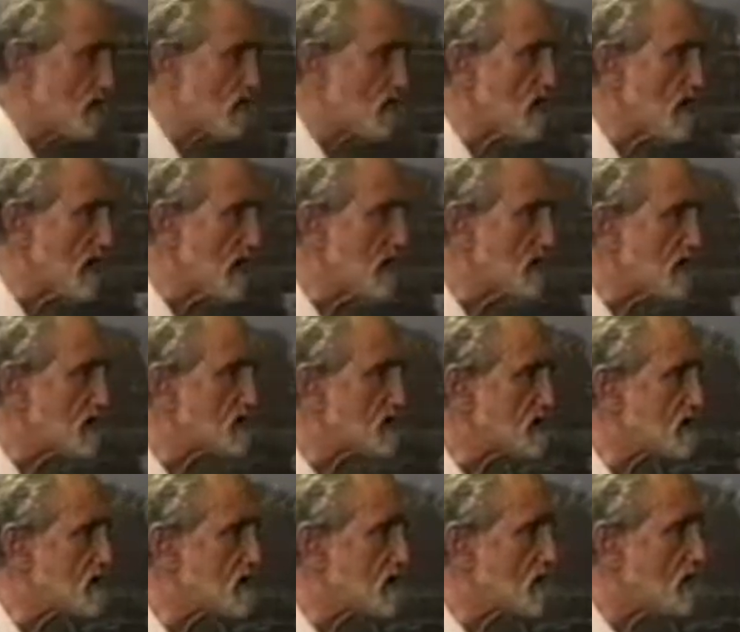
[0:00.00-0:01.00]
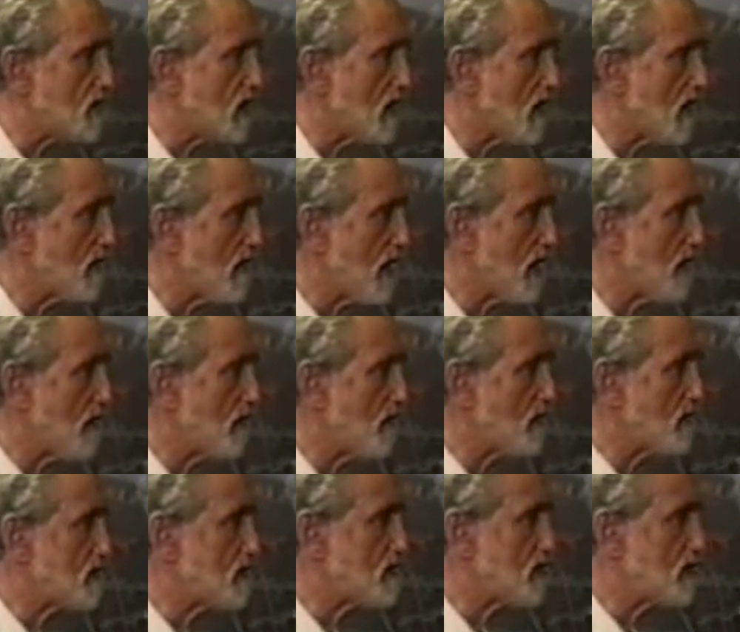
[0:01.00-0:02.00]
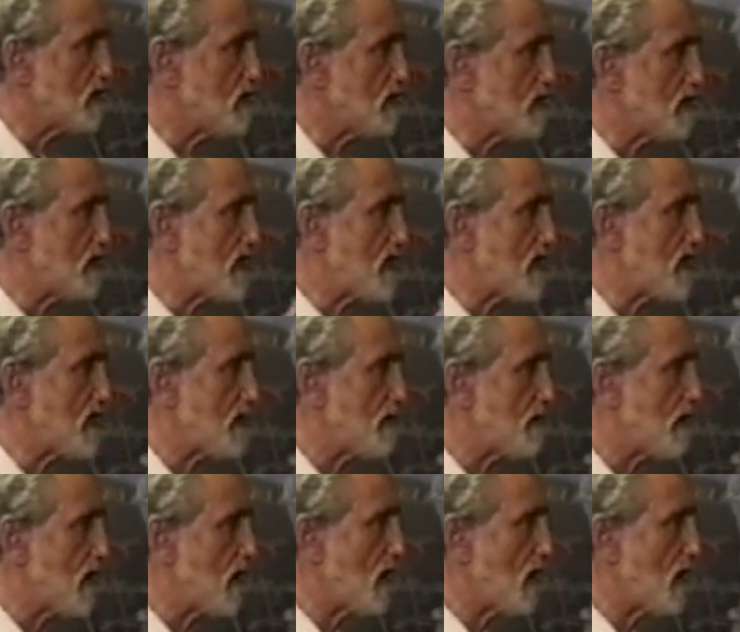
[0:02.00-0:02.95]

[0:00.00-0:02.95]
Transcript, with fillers: Greeks are able to keep